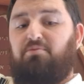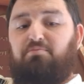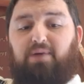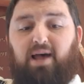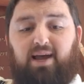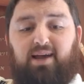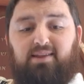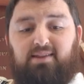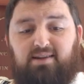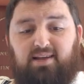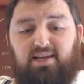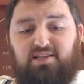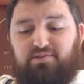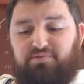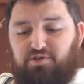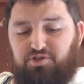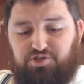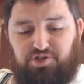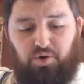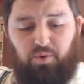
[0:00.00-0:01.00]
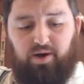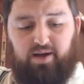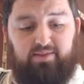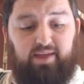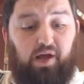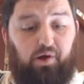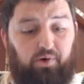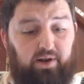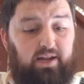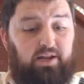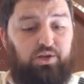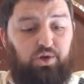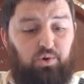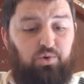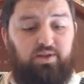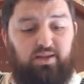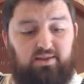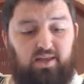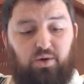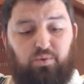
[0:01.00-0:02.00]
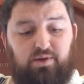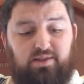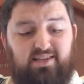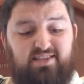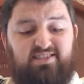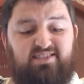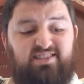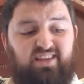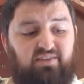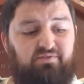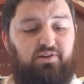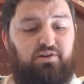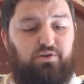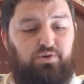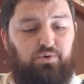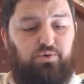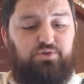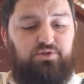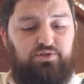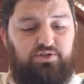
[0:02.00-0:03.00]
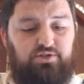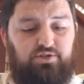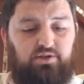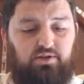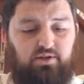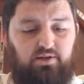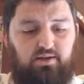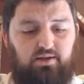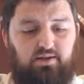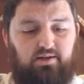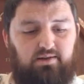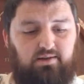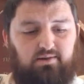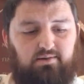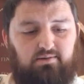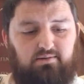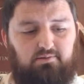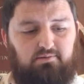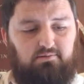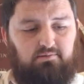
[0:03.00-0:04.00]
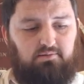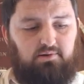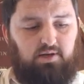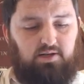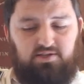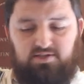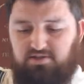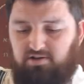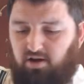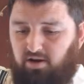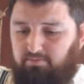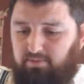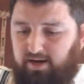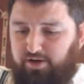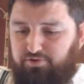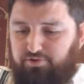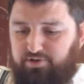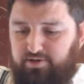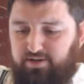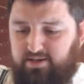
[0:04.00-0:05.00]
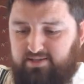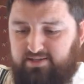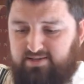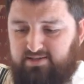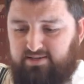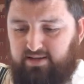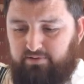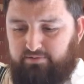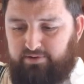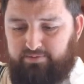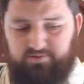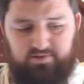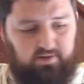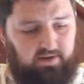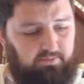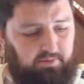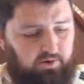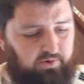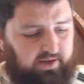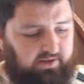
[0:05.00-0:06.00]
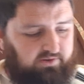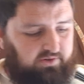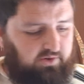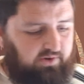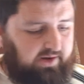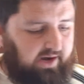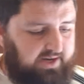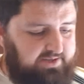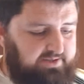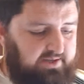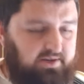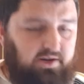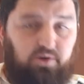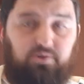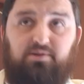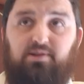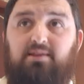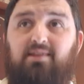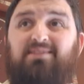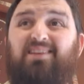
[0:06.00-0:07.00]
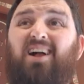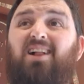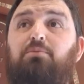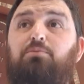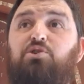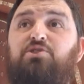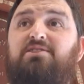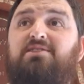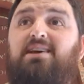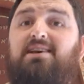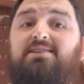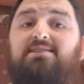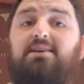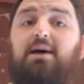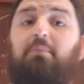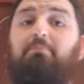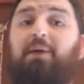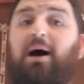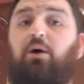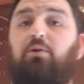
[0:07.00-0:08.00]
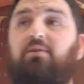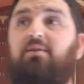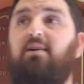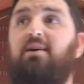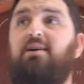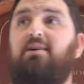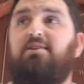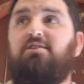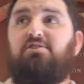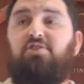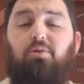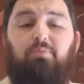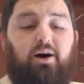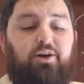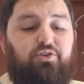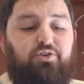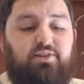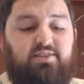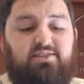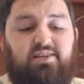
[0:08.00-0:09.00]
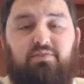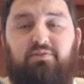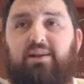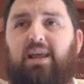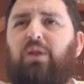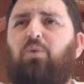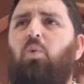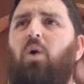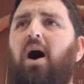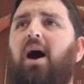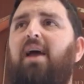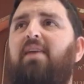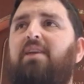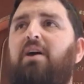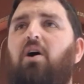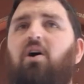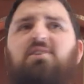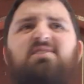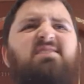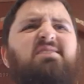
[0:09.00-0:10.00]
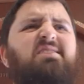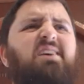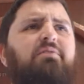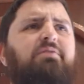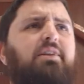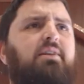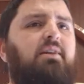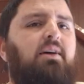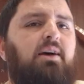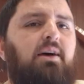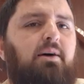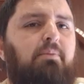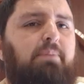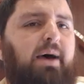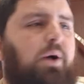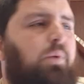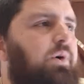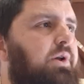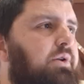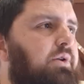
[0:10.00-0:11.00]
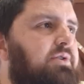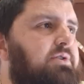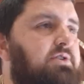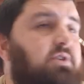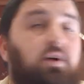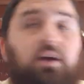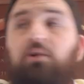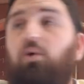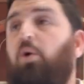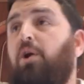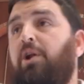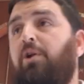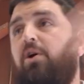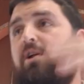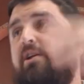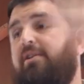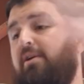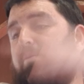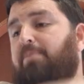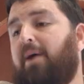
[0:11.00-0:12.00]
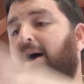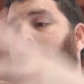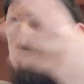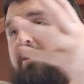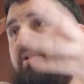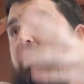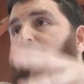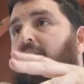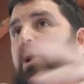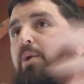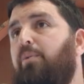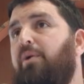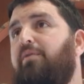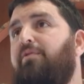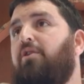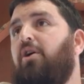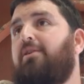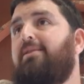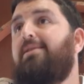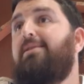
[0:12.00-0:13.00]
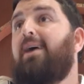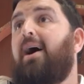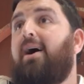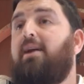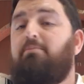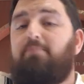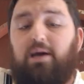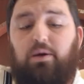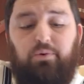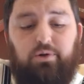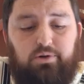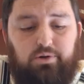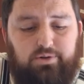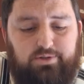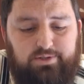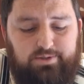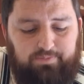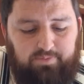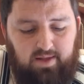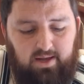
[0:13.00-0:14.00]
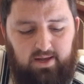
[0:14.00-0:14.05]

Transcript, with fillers: back in the days of Yeshua, they already knew that there were these seven noons in Psalm 107. So let me read to you guys a note that the Talmud says about Psalm 107 and why there are seven backward noons. So all in all in the Bible, we've got nine backward noons.